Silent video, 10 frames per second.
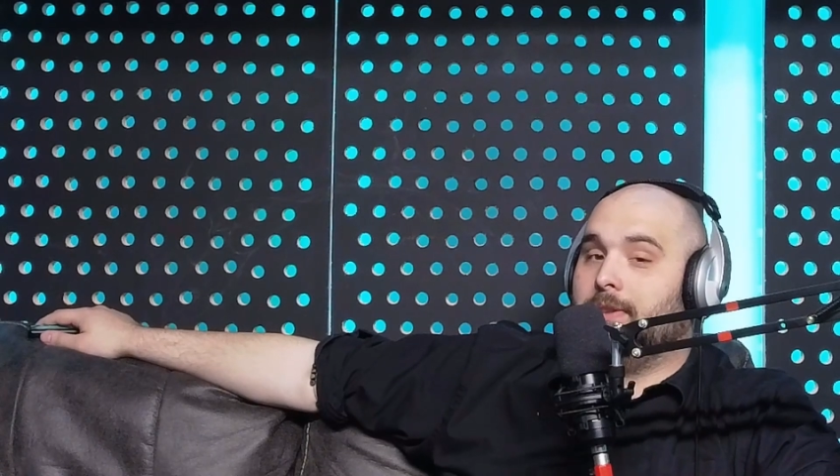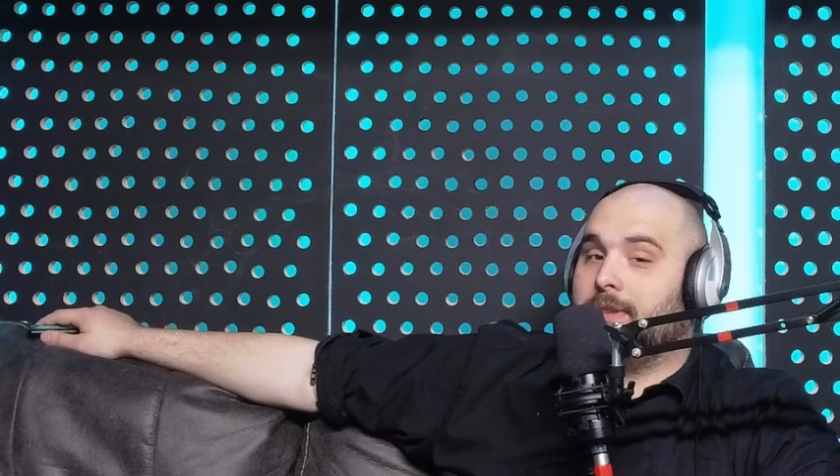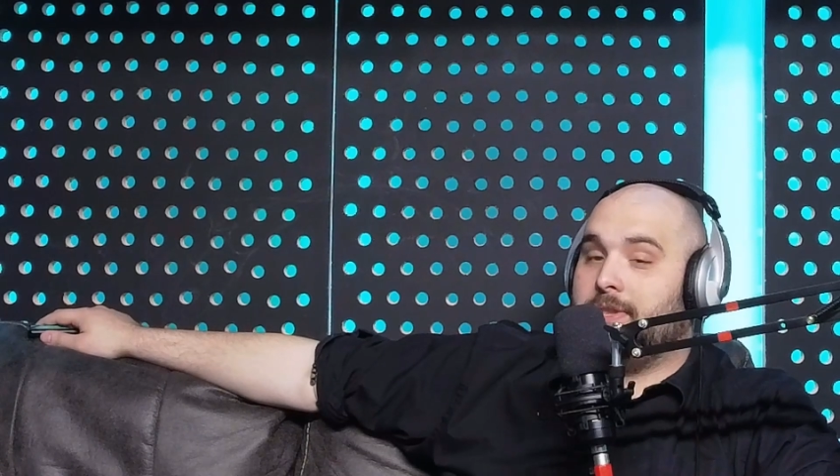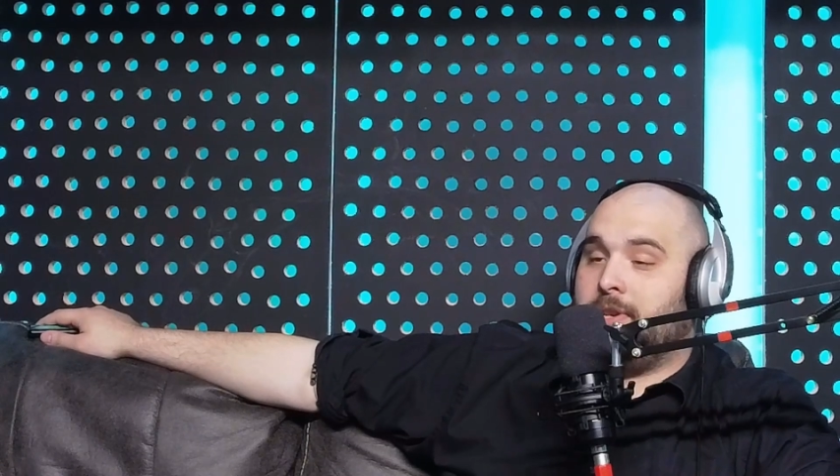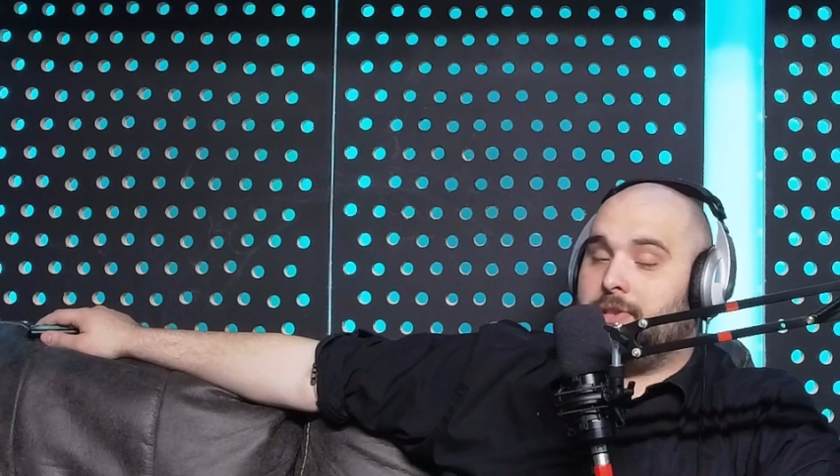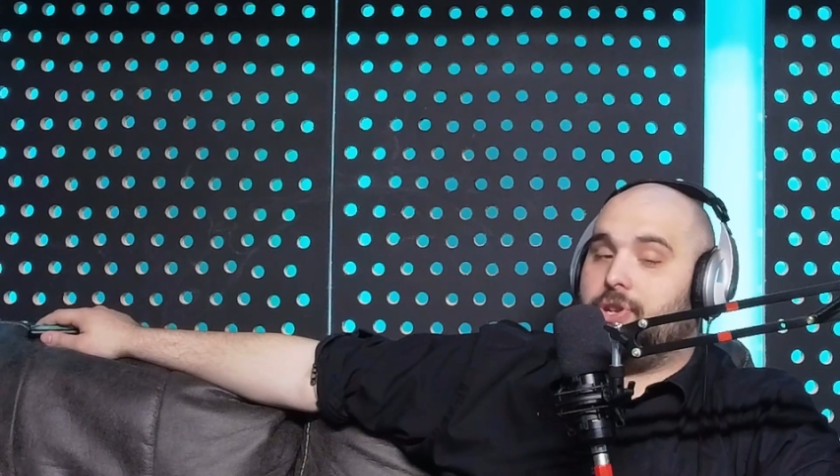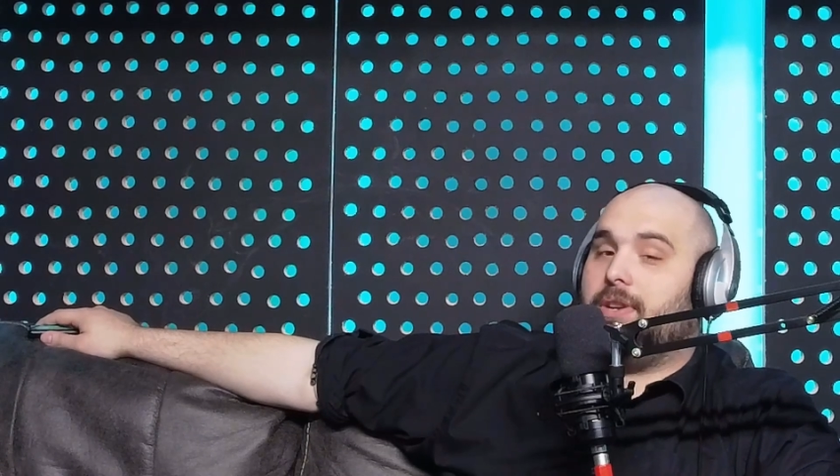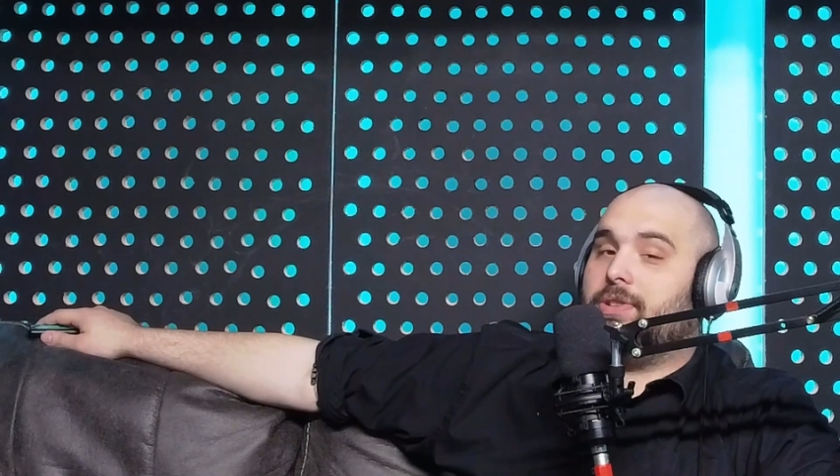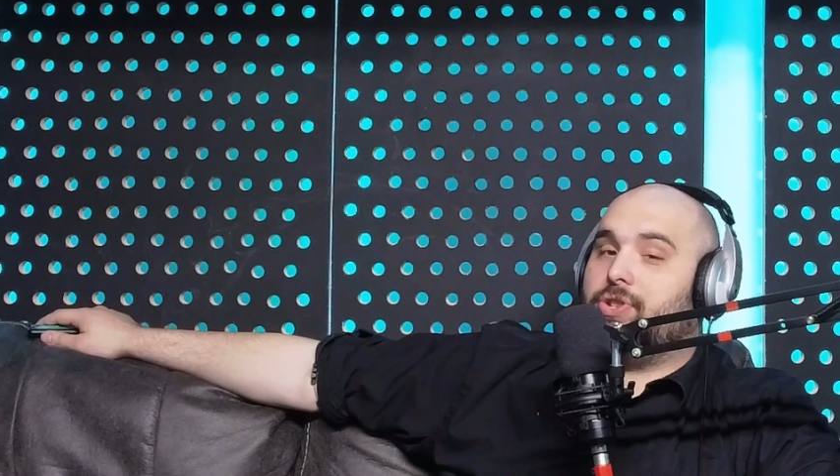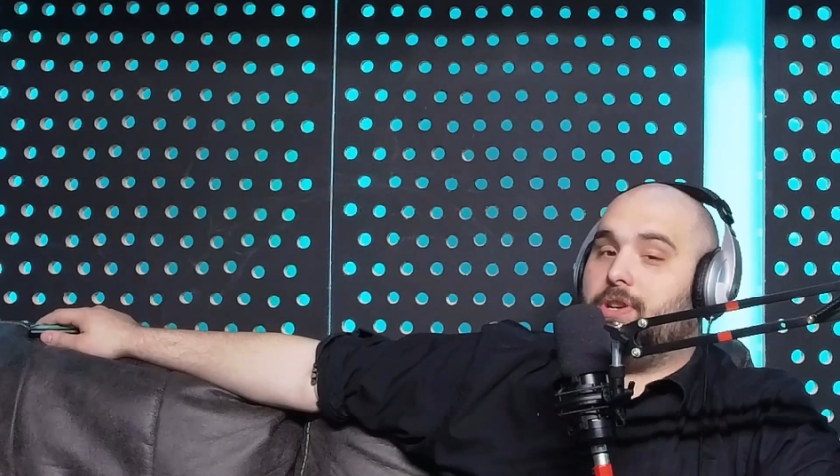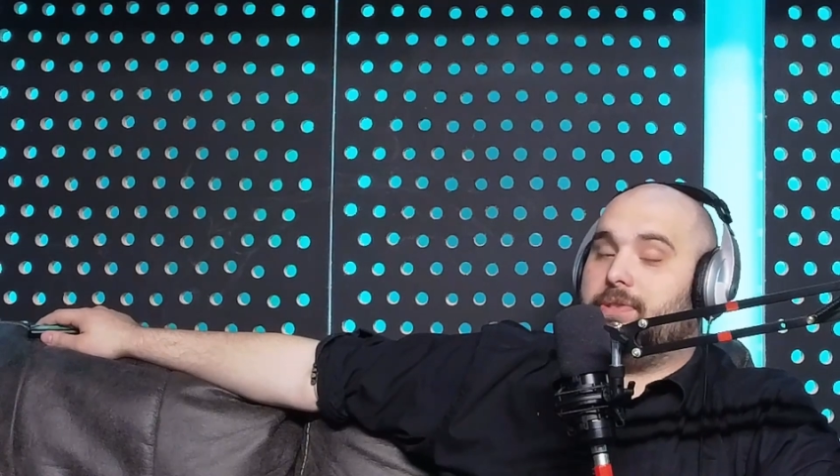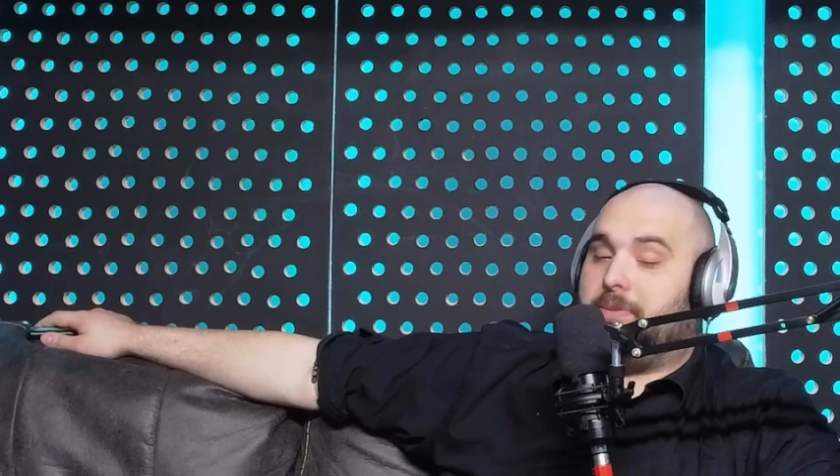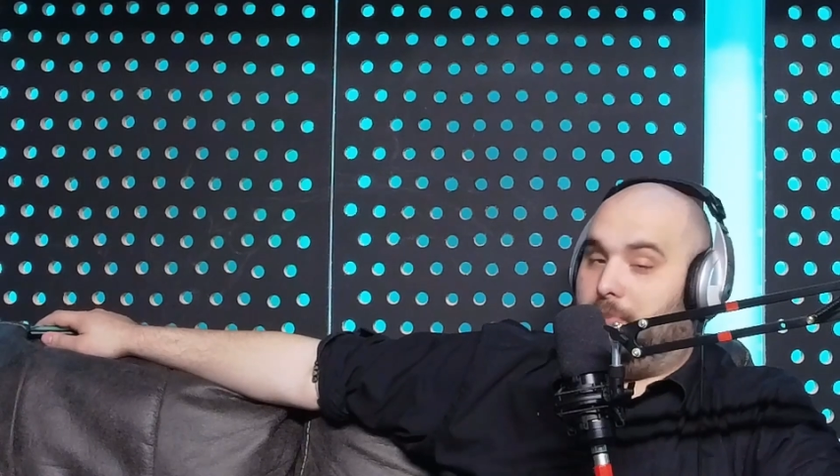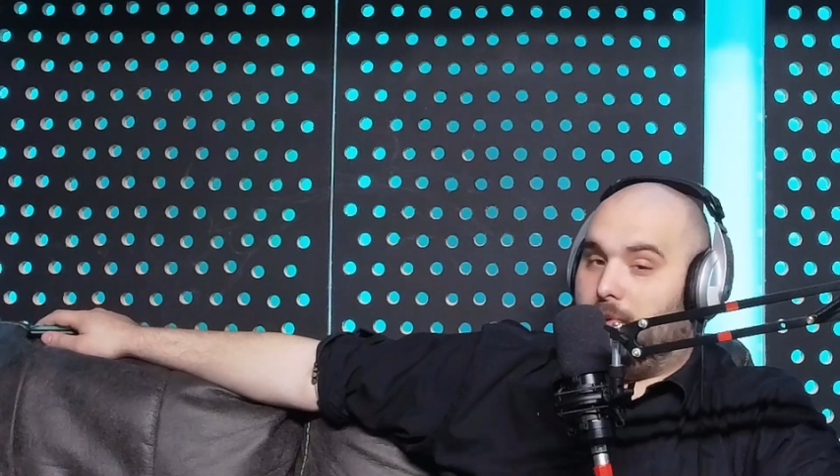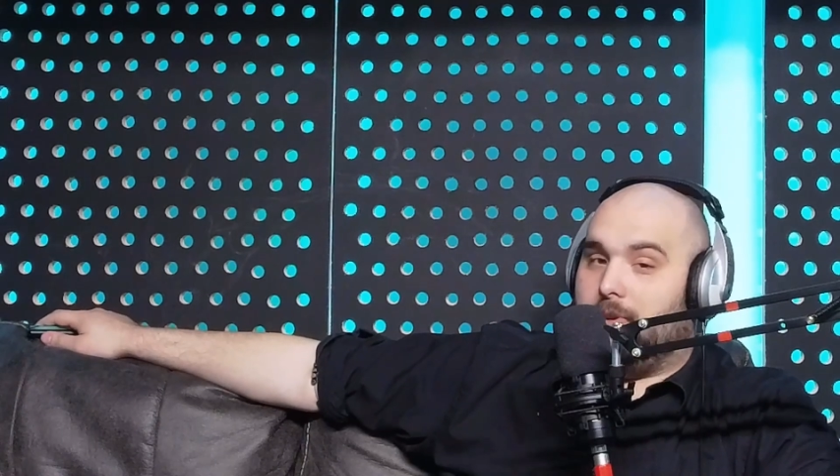Because, you know, sharing the show is
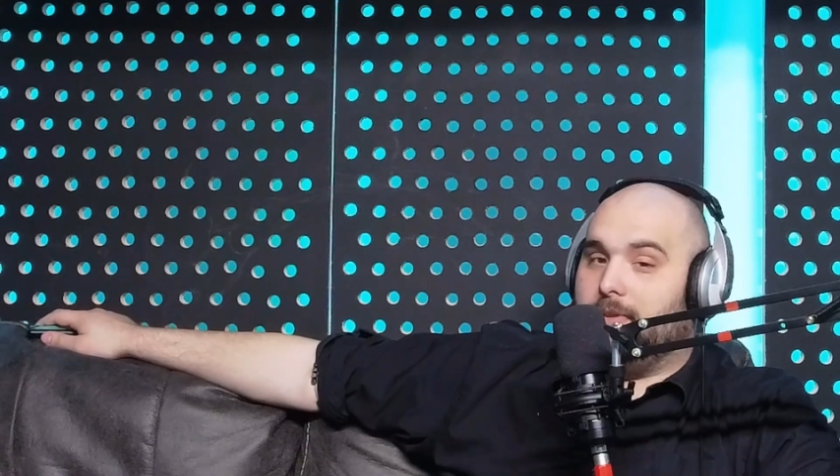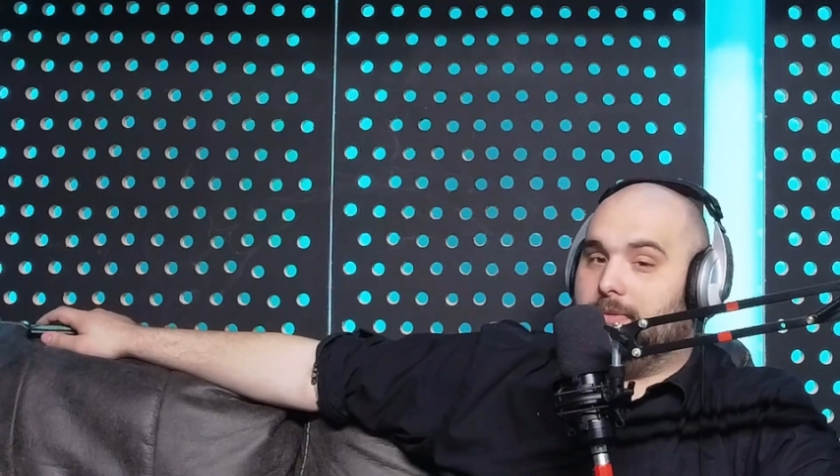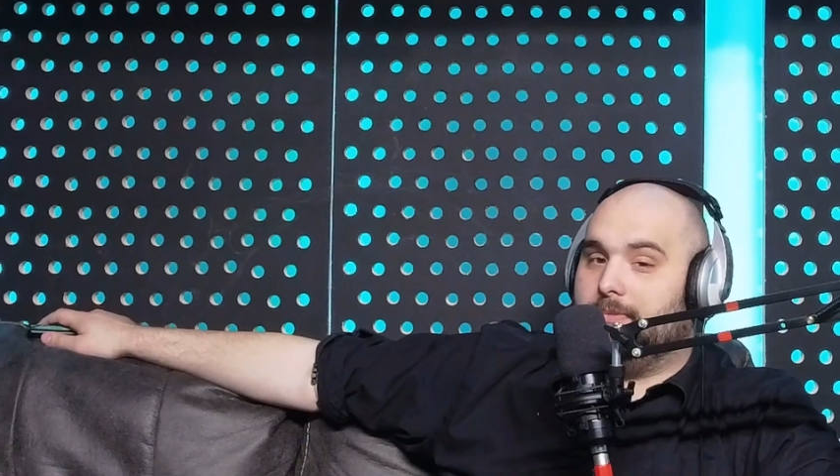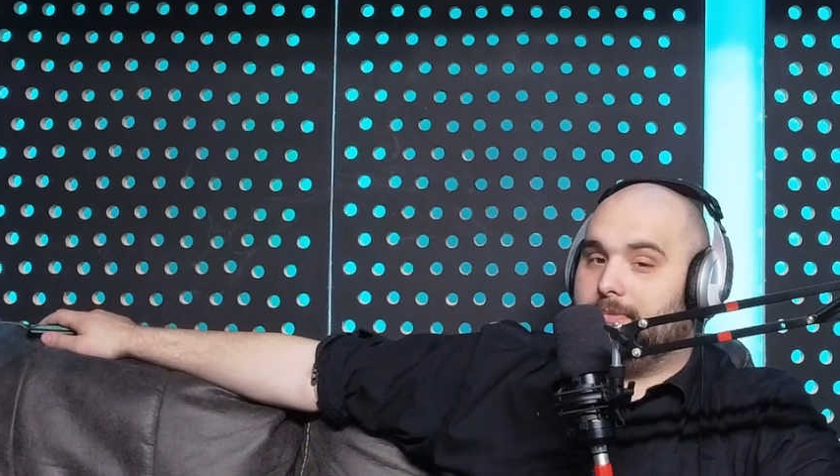important.